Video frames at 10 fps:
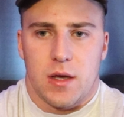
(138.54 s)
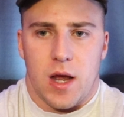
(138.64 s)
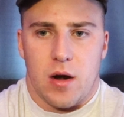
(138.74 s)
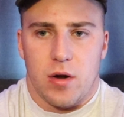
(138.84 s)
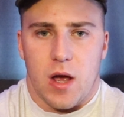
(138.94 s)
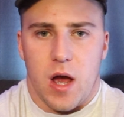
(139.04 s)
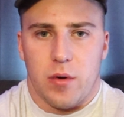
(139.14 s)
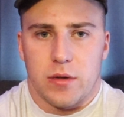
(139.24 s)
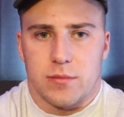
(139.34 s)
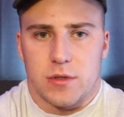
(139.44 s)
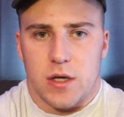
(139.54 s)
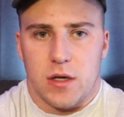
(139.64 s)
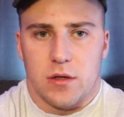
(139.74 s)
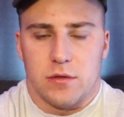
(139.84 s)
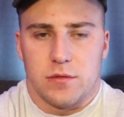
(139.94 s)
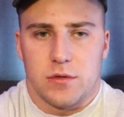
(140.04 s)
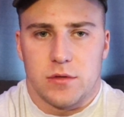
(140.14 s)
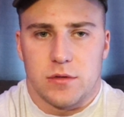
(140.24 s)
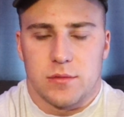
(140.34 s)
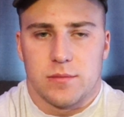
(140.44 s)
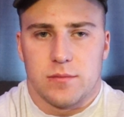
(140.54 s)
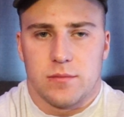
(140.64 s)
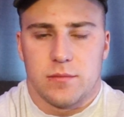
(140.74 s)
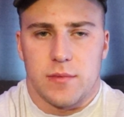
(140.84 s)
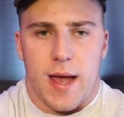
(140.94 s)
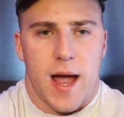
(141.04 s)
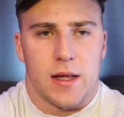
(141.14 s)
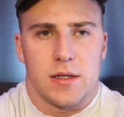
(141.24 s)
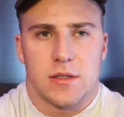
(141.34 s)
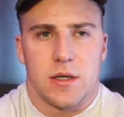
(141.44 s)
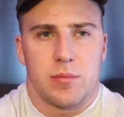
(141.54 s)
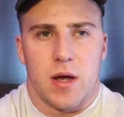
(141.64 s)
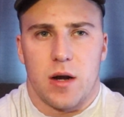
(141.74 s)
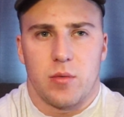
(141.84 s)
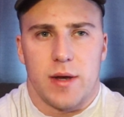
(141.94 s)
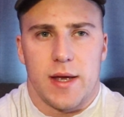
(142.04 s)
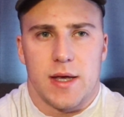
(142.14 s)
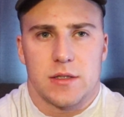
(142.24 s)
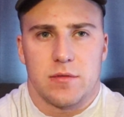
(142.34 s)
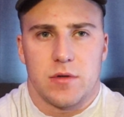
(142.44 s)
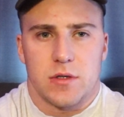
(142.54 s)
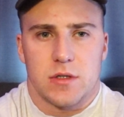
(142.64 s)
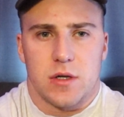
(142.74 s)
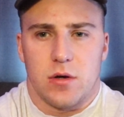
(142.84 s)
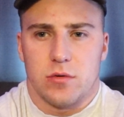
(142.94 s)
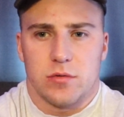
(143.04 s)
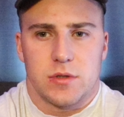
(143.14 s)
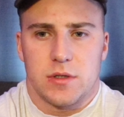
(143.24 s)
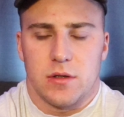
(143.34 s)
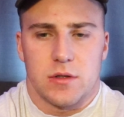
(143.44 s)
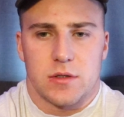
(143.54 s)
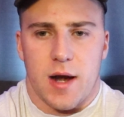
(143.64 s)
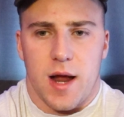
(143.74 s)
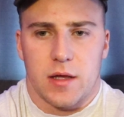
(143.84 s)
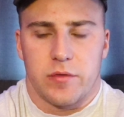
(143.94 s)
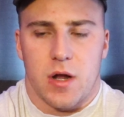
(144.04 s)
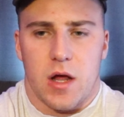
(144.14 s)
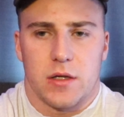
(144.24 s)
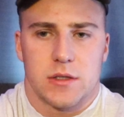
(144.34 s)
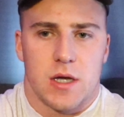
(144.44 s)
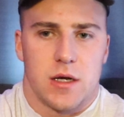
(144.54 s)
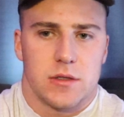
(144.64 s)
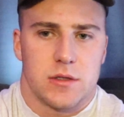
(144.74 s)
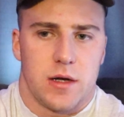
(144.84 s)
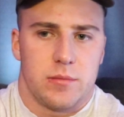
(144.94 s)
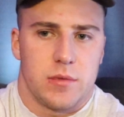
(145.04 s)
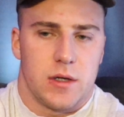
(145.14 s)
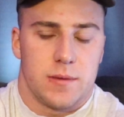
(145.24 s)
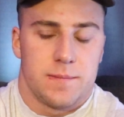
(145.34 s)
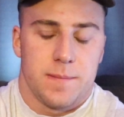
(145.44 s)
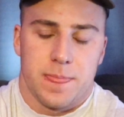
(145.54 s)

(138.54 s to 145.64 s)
carry on with themselves, act in some kind of way as if they're so still attractive and all this kind of stuff, but